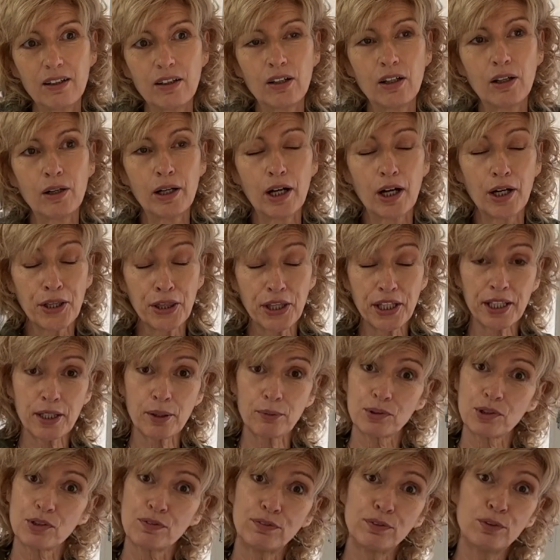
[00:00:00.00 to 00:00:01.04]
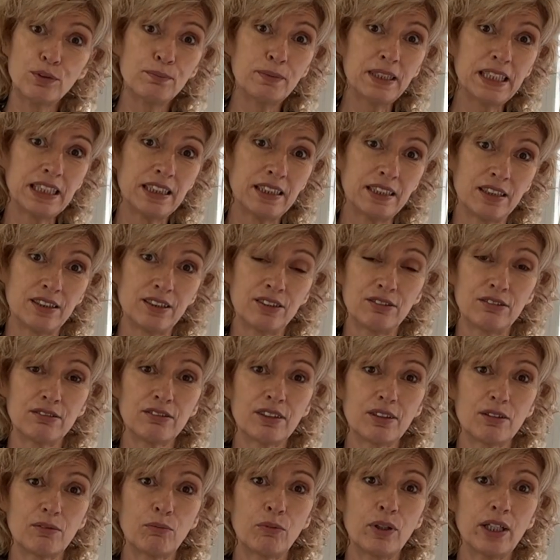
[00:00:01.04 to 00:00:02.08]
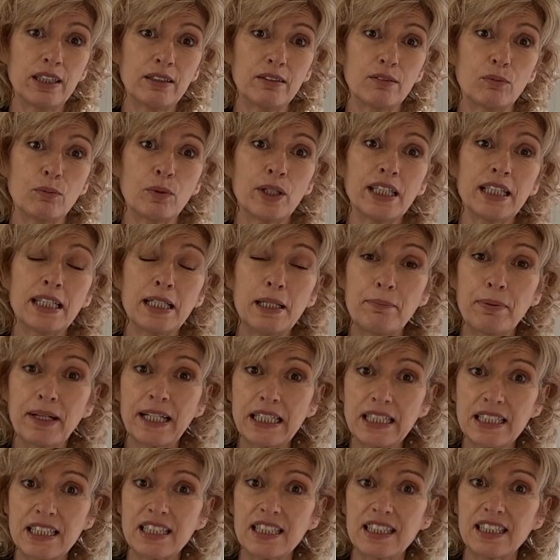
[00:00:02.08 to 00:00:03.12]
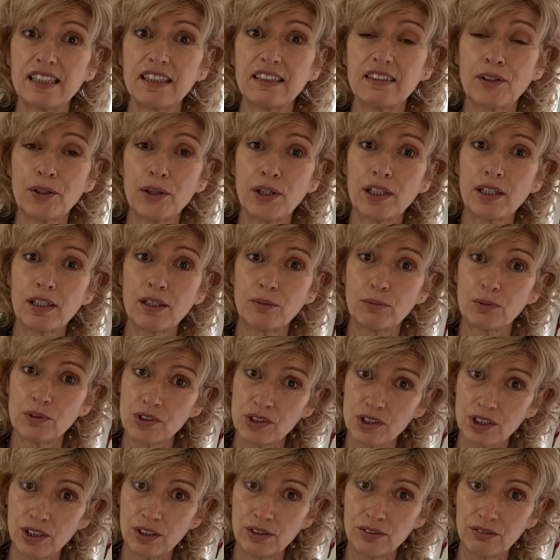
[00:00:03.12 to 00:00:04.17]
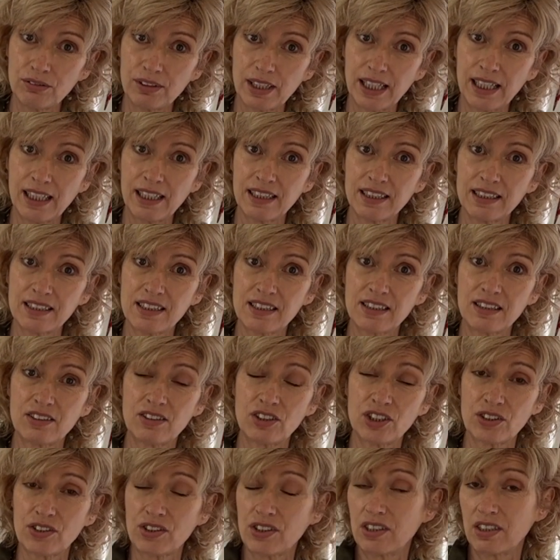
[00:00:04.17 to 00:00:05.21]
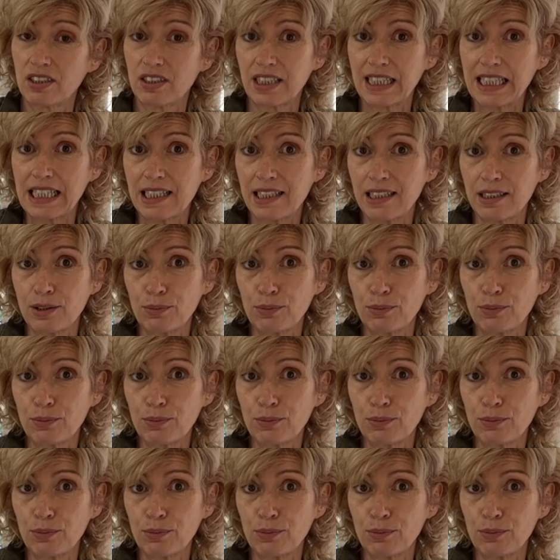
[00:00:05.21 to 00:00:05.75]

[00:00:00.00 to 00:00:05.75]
I think it was formerly known, when he painted it, I think it was known as just The Seated